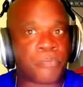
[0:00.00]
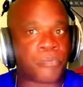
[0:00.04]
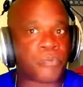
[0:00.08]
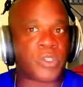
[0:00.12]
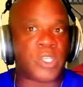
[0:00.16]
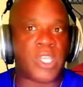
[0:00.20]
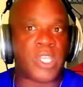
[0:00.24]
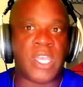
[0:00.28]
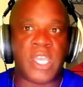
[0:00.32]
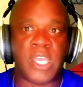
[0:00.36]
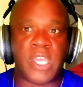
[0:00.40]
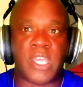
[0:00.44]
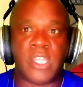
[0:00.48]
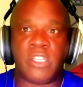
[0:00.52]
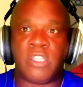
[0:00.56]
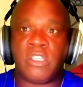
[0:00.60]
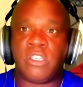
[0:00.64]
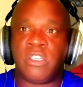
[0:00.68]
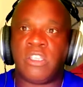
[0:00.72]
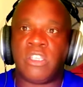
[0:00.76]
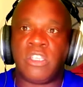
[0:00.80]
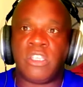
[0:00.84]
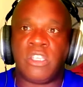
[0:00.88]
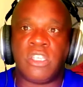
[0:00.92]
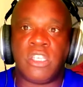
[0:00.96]
And
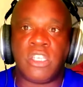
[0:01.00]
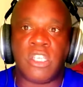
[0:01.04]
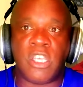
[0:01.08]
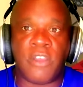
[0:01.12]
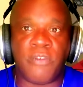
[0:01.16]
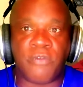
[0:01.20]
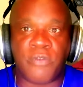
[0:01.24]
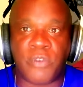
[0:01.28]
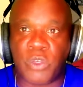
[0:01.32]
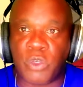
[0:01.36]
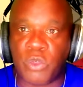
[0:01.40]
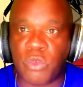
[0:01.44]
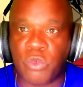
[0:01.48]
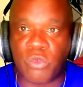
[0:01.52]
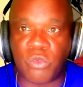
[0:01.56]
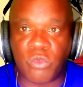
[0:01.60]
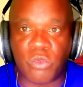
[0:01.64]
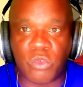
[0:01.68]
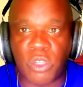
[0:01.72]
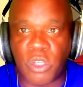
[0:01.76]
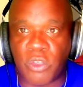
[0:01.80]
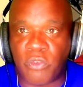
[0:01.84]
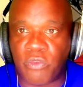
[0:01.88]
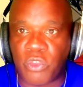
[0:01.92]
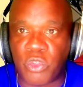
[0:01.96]
if you
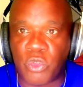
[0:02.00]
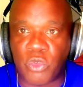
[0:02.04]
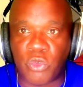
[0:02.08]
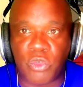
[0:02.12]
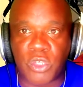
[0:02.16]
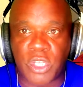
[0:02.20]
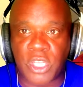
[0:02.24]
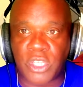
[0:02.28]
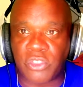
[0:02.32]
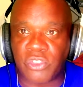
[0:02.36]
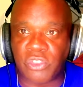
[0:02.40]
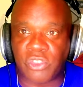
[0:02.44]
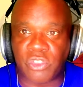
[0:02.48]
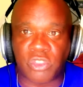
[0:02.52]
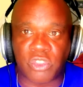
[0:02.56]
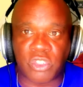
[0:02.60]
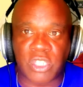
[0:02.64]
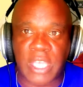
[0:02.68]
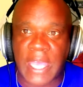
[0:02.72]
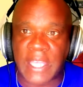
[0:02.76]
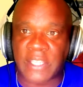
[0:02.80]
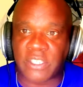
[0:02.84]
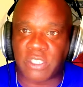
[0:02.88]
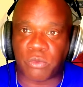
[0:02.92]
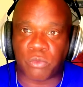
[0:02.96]
just
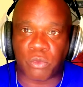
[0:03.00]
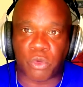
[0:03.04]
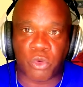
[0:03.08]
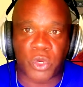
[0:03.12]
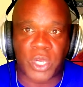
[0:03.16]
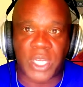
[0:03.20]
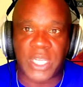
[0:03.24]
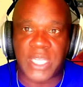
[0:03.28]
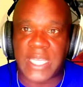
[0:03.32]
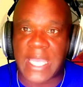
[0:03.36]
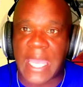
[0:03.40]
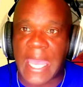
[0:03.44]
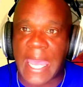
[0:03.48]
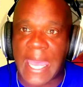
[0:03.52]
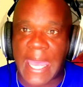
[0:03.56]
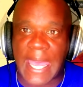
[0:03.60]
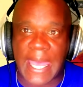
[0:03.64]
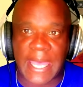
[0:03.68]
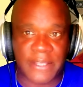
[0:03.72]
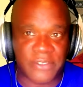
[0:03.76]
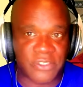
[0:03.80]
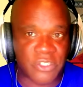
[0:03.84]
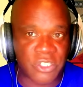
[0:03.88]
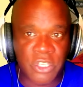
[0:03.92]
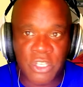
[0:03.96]
got some gritty
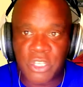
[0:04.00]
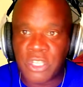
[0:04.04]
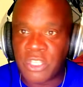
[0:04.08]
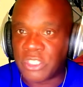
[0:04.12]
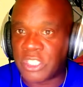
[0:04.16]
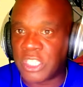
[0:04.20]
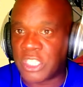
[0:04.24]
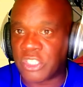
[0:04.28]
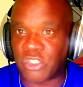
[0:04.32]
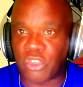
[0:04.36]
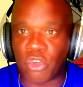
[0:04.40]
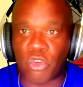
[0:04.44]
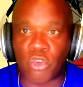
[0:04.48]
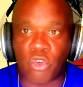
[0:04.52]
guys that's going